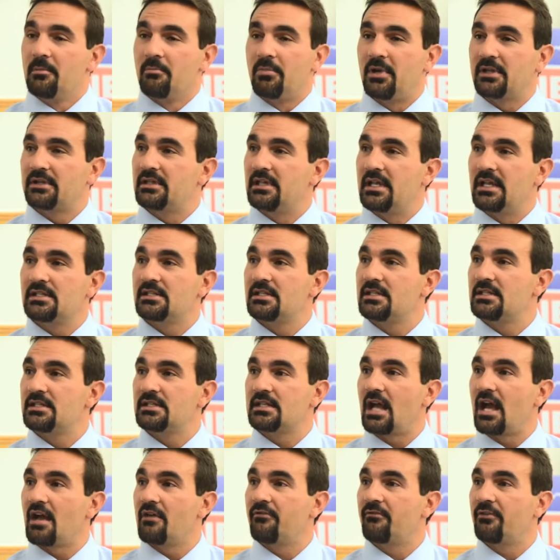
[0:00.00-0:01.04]
But the
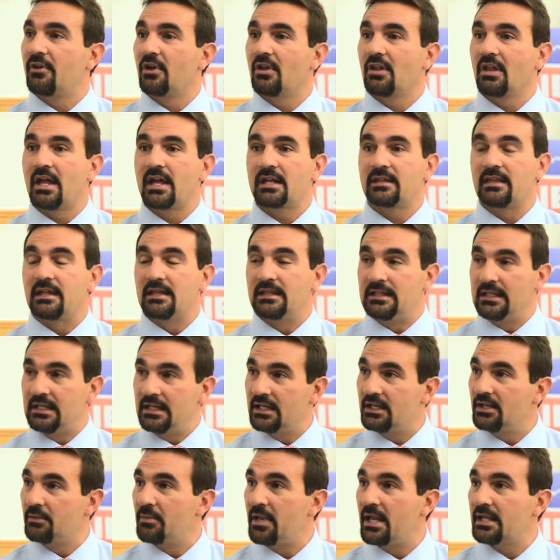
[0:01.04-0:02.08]
NCCI felt like they
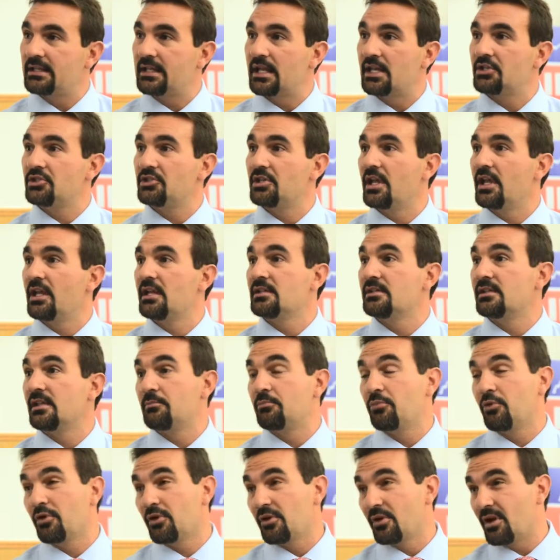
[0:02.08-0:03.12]
needed to make that change. They
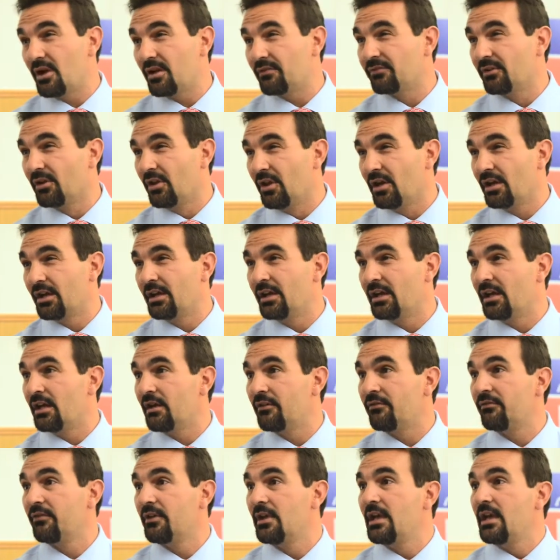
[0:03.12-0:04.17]
put it off long
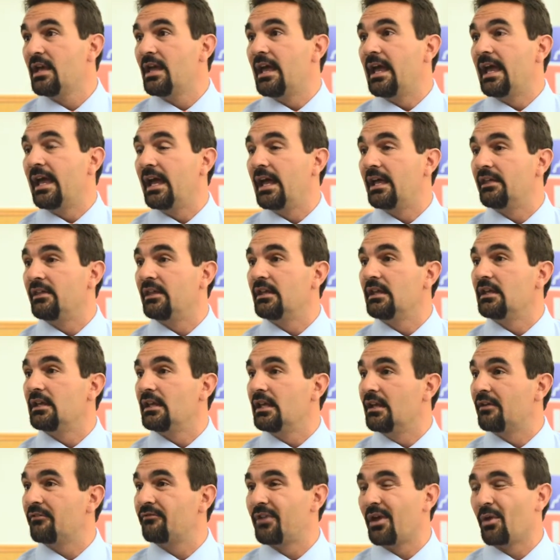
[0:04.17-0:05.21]
enough, and
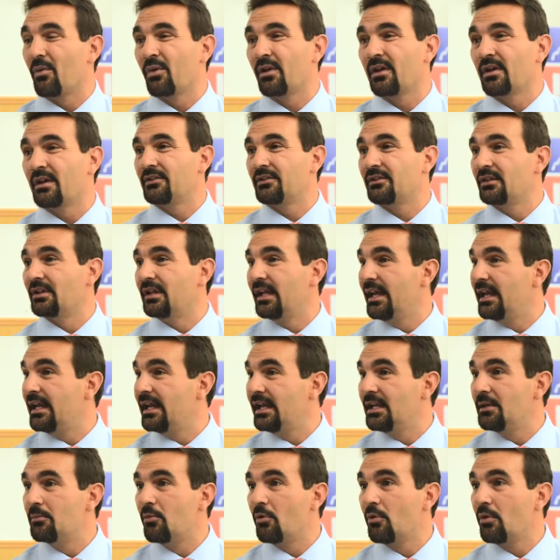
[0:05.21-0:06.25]
if they were delay it
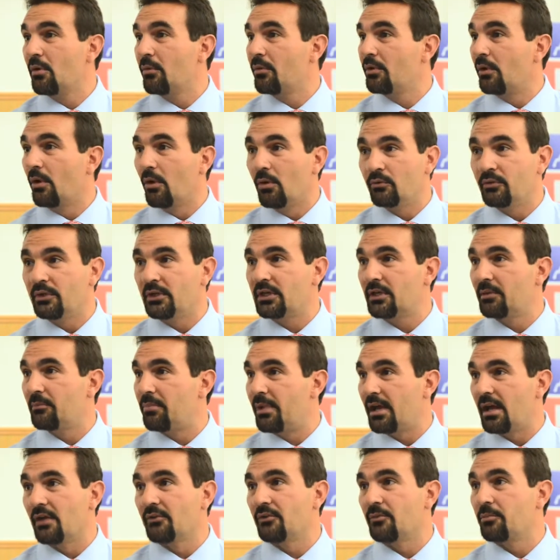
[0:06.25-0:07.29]
anymore, it would only
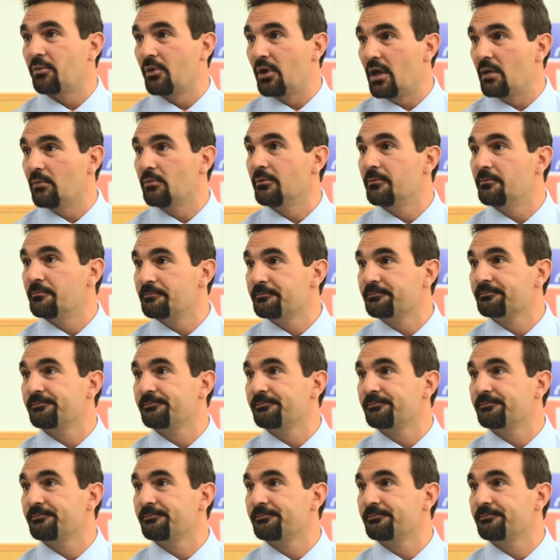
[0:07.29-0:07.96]
compound the problem.